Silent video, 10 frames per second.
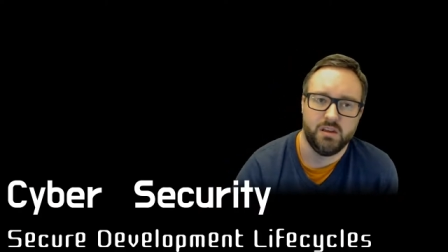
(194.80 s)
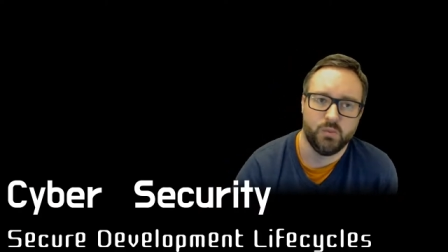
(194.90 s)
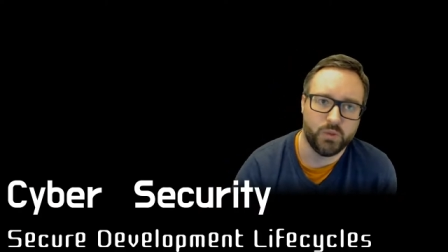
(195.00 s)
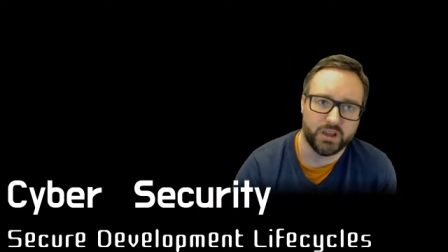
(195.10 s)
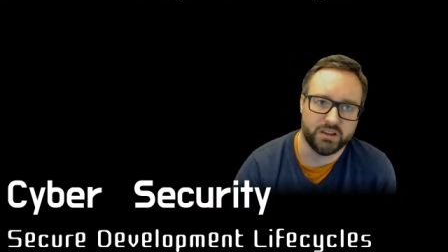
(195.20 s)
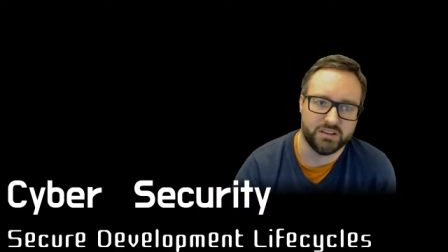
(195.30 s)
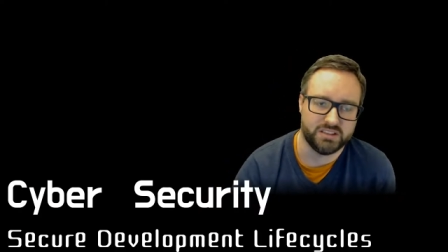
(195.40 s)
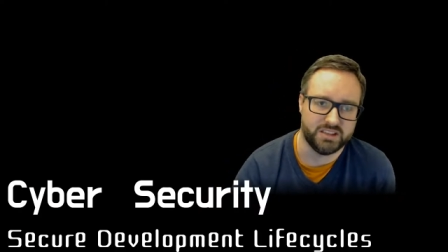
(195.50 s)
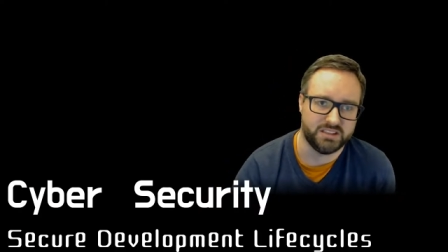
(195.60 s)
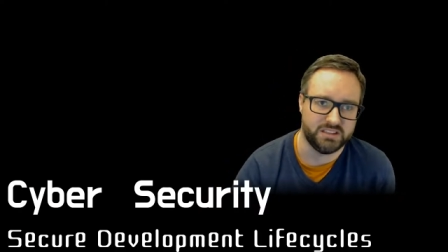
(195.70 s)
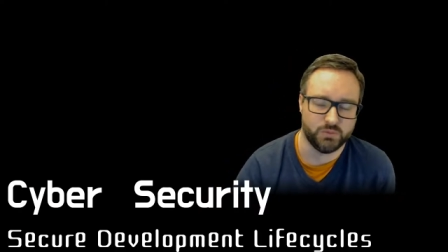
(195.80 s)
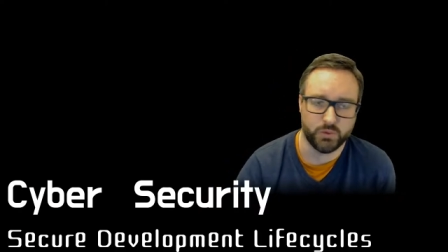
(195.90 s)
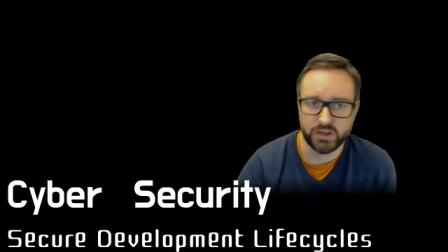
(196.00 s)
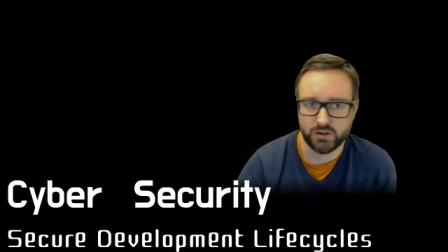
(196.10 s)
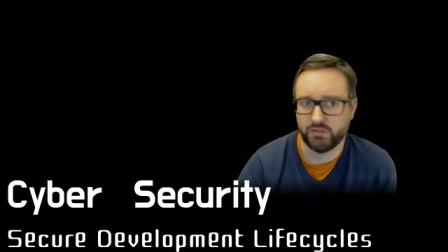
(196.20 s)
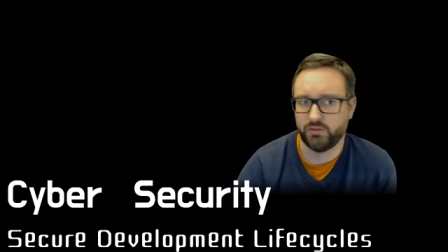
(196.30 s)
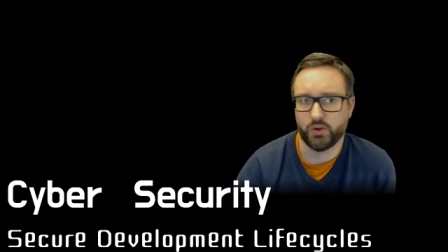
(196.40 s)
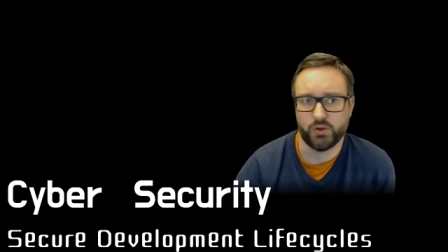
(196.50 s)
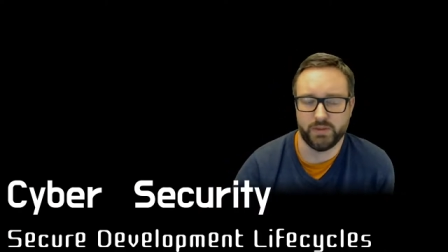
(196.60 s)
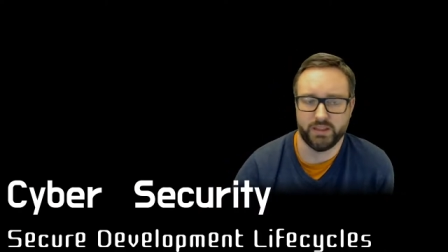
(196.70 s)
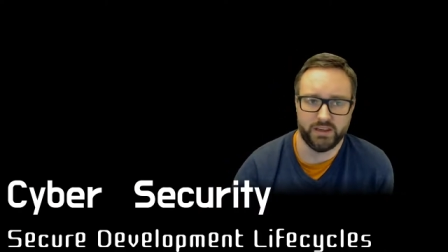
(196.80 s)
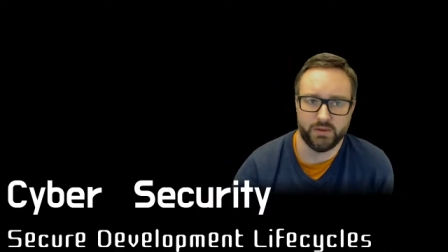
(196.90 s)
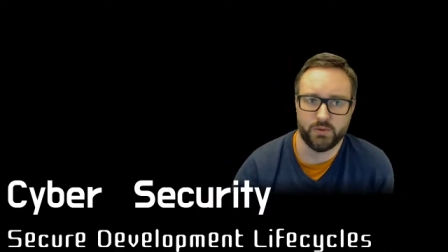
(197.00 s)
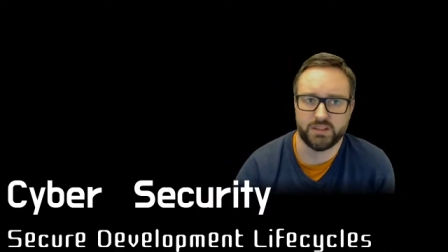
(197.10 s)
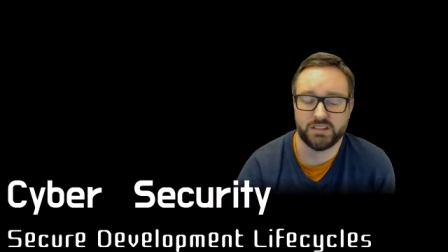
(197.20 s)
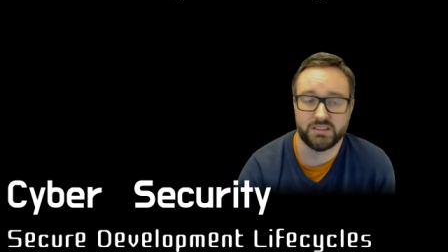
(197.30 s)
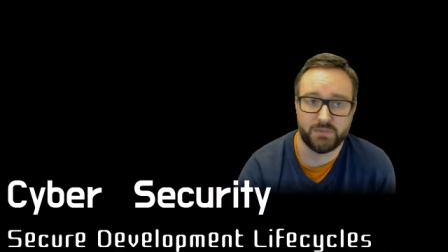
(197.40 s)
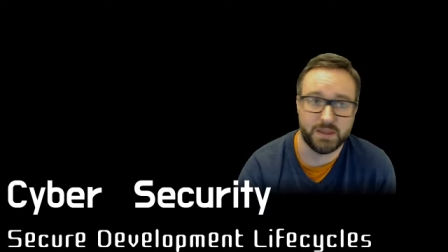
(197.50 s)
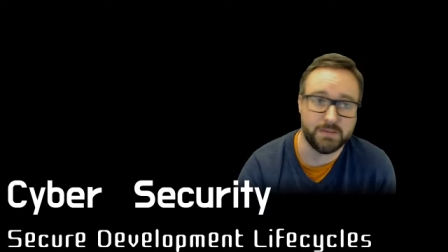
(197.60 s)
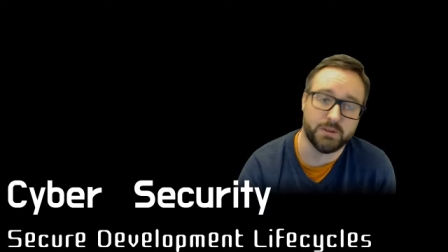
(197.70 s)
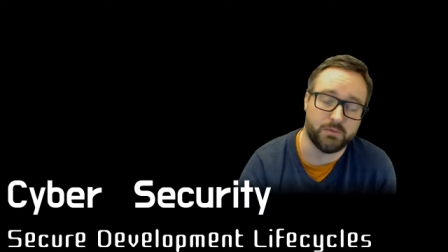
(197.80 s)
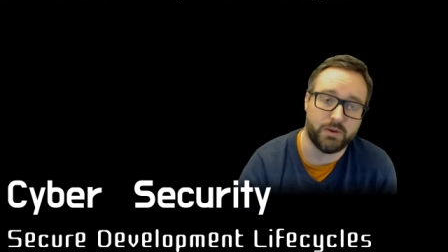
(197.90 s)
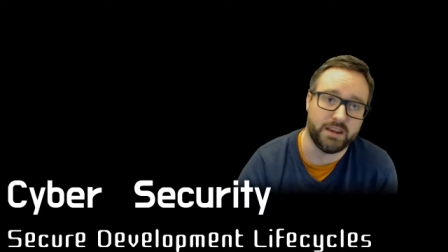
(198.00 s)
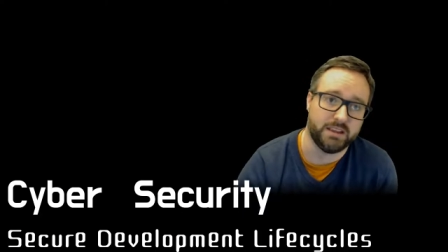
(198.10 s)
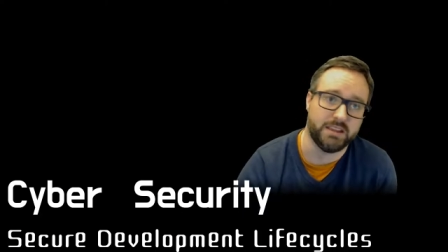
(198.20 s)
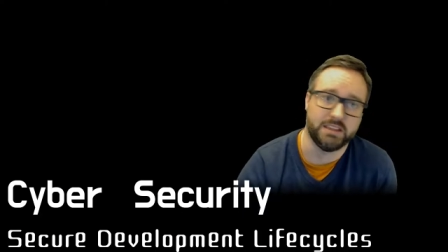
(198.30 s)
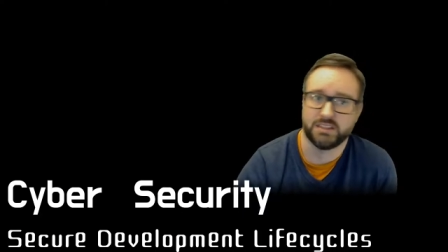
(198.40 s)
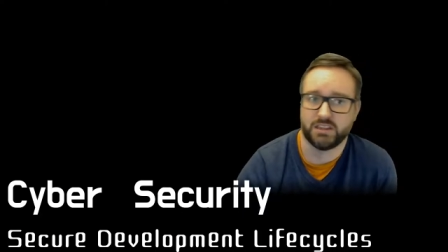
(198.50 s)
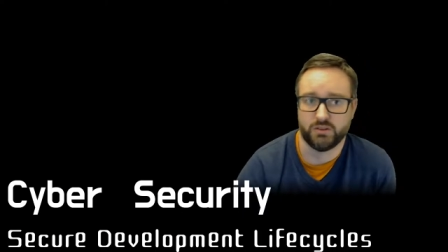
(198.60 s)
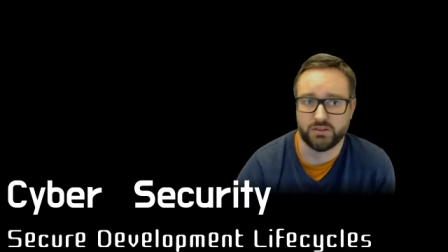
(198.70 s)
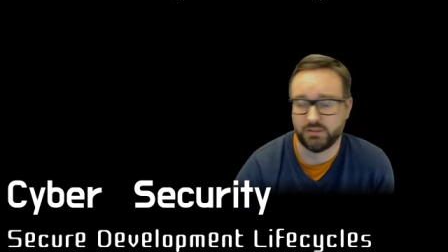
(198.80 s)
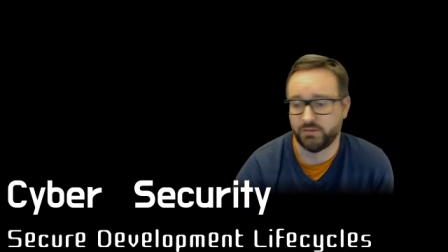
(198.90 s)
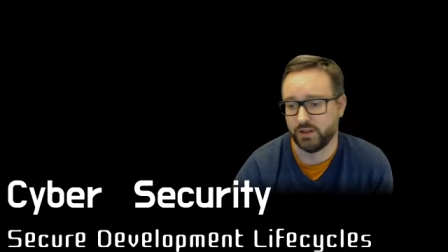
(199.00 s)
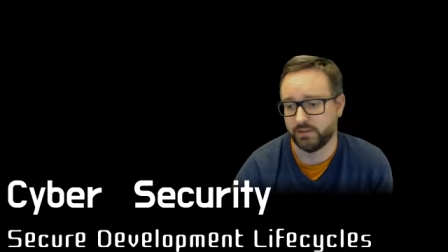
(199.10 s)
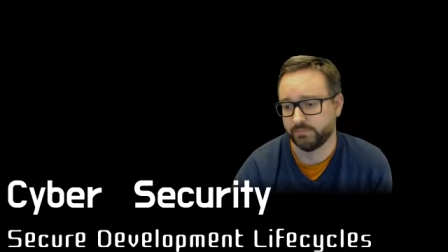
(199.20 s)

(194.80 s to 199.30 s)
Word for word: because there's this window of vulnerability where cis people are running insecure software.